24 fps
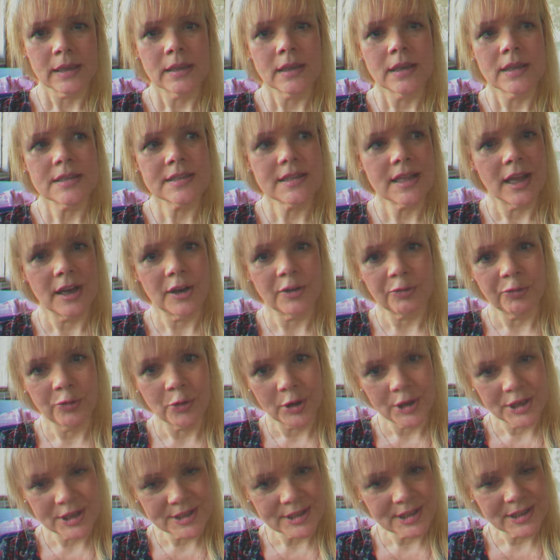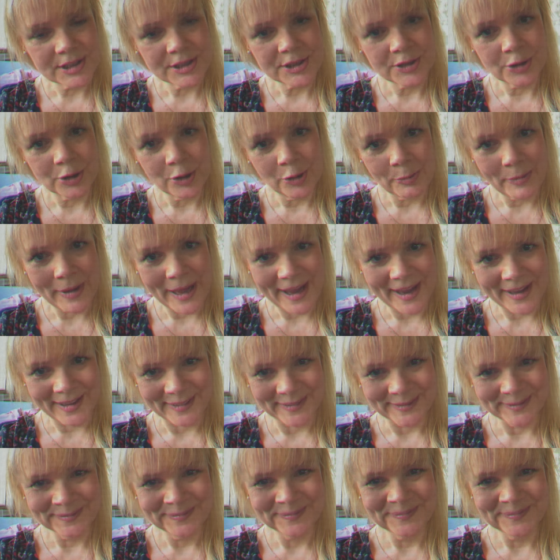is that a 46-year-old man